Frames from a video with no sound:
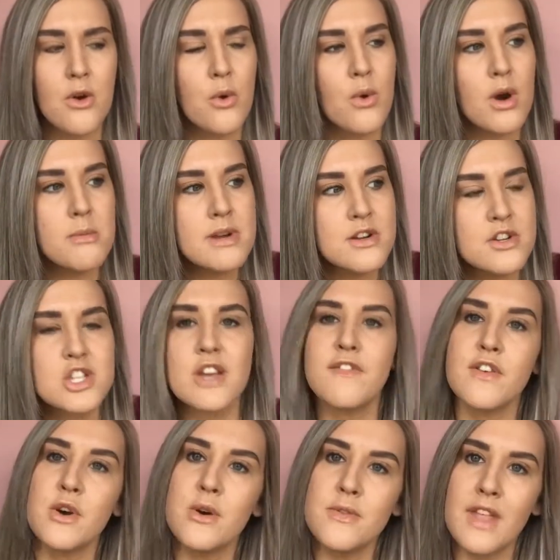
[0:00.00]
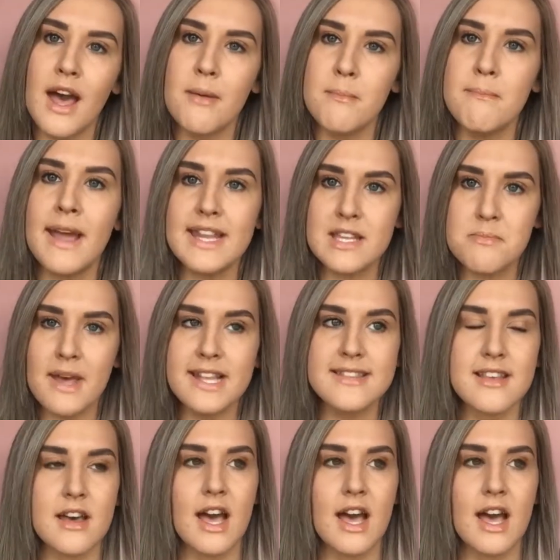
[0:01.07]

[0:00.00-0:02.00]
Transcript: or oh my gosh, I forgot that made it better.